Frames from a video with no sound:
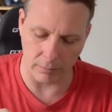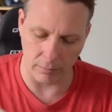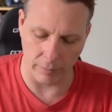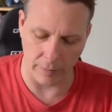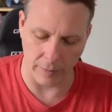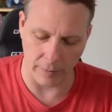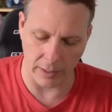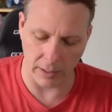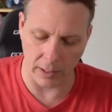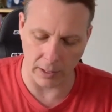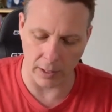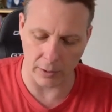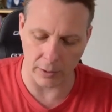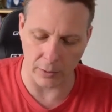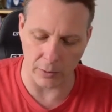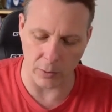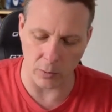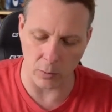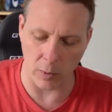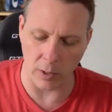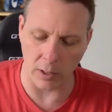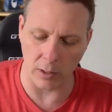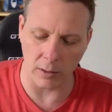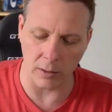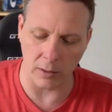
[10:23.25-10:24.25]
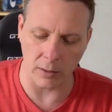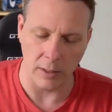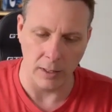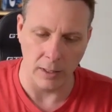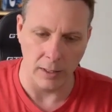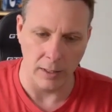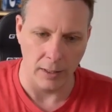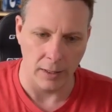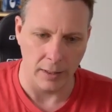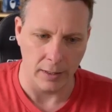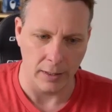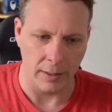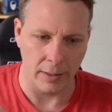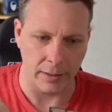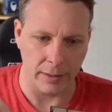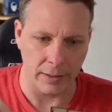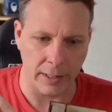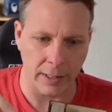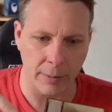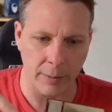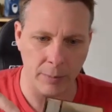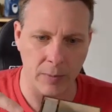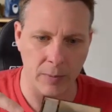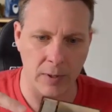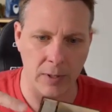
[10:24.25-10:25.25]
fit the characters well. They
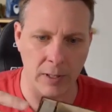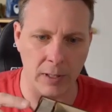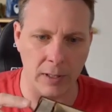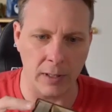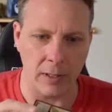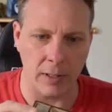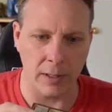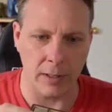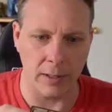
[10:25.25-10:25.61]
keep the